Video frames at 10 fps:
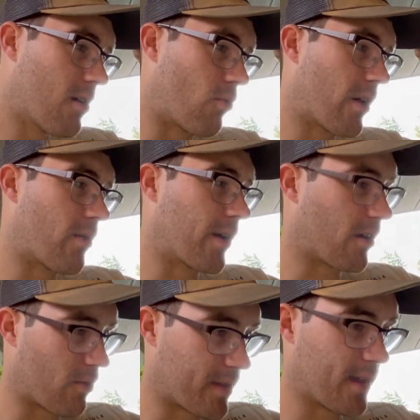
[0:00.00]
where I want to
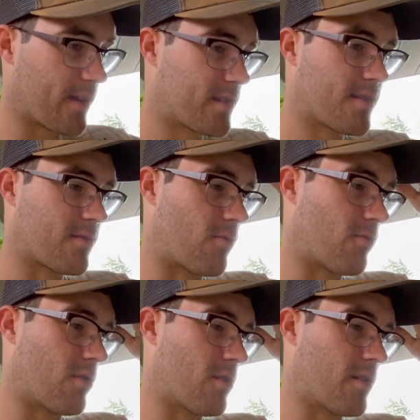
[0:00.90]
go with this,
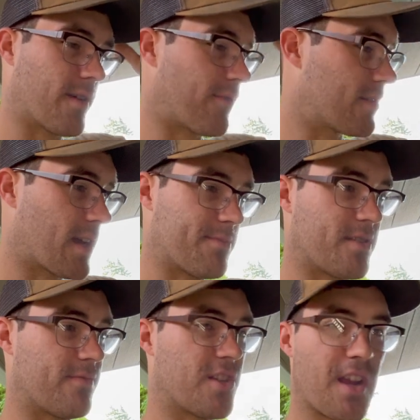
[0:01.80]
or different types
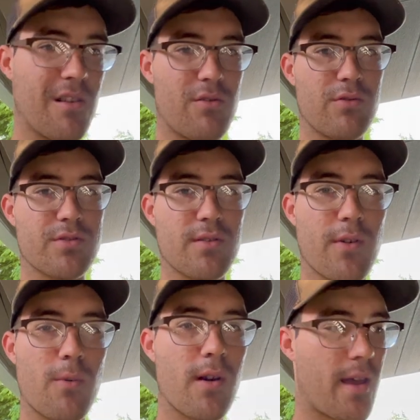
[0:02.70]
of channels, or if
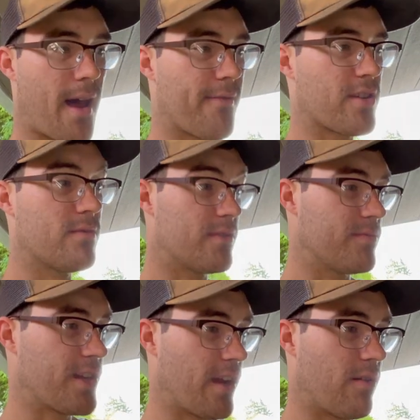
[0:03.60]
I want to have a
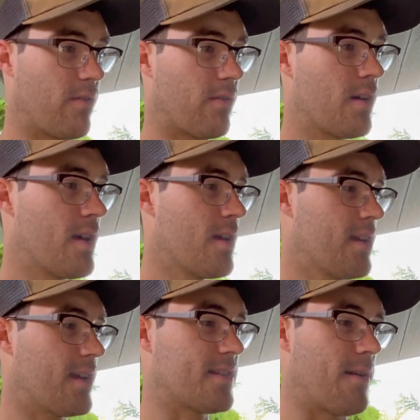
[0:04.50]
YouTube channel.
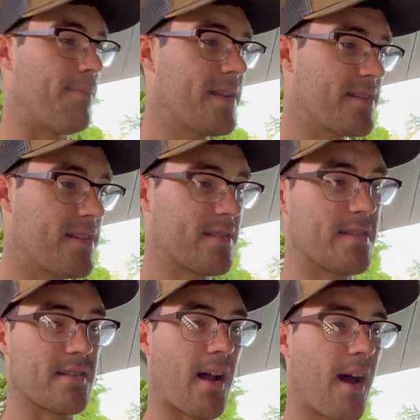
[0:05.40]
Is it a business?
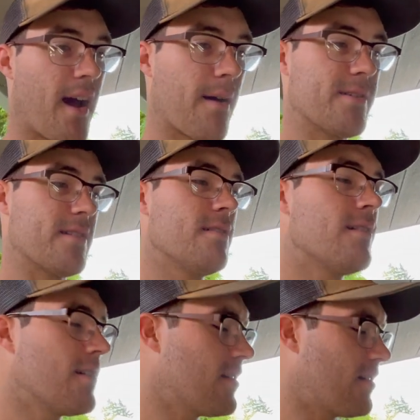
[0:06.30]
Is it a hobby?
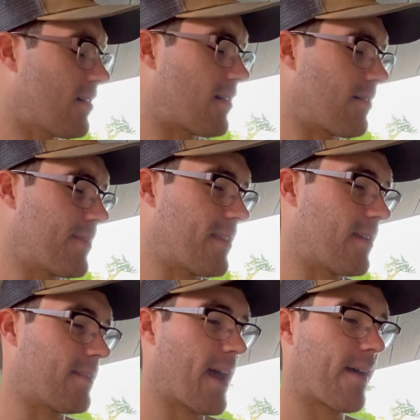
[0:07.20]
Um, and,
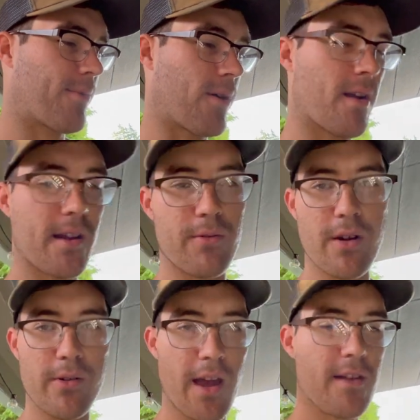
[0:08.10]
and that part, I don't
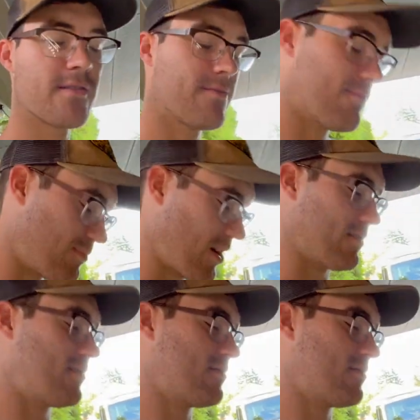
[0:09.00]
know yet. But